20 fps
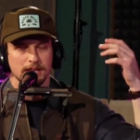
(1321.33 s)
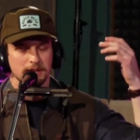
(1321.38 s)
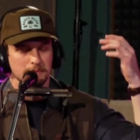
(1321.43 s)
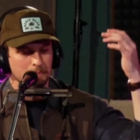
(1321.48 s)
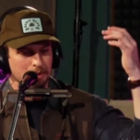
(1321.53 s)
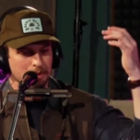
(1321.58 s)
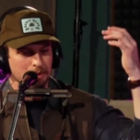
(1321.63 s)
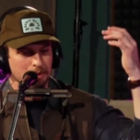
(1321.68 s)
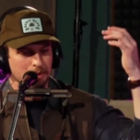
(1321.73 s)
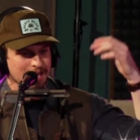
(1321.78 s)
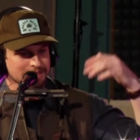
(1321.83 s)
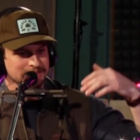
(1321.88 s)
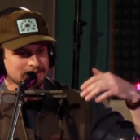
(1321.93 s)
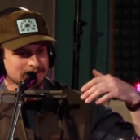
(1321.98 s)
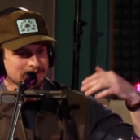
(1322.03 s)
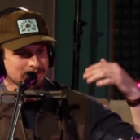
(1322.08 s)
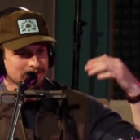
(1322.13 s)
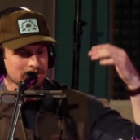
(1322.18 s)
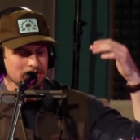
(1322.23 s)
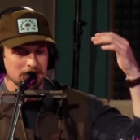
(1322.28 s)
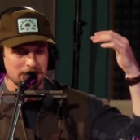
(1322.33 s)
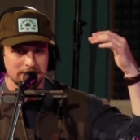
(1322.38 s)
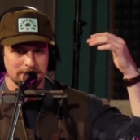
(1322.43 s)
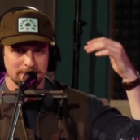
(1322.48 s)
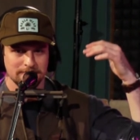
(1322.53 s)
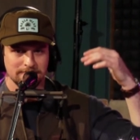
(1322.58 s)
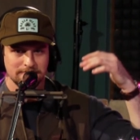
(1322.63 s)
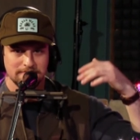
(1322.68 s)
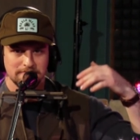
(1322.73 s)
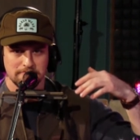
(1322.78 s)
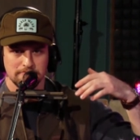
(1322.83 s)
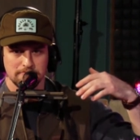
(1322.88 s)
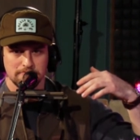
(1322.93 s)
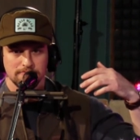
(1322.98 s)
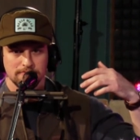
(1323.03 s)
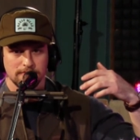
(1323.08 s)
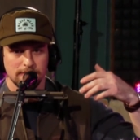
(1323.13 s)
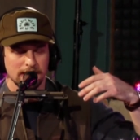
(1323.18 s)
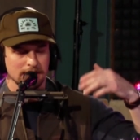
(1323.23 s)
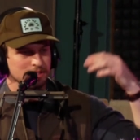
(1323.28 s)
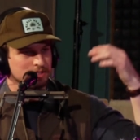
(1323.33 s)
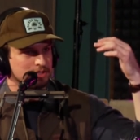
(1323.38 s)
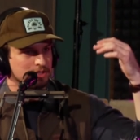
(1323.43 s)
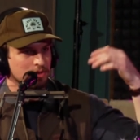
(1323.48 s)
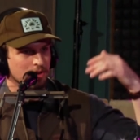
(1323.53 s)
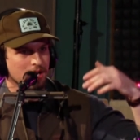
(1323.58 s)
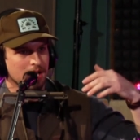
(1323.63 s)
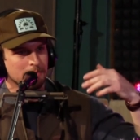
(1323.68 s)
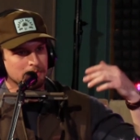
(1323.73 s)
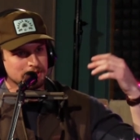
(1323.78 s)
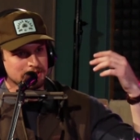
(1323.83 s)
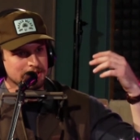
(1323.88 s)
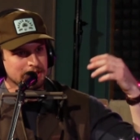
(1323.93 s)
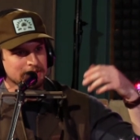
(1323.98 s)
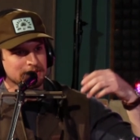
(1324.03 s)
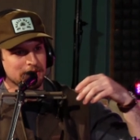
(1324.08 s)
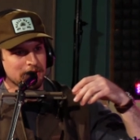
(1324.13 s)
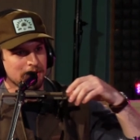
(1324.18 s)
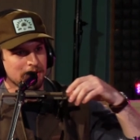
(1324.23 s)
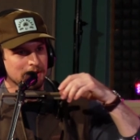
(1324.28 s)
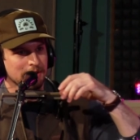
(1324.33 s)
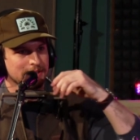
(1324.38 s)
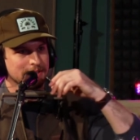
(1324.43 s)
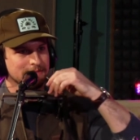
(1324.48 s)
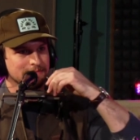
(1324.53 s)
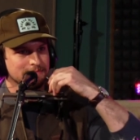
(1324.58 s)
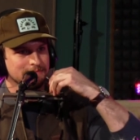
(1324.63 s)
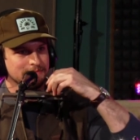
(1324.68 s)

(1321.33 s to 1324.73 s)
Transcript: in passing on Instagram and TikTok, and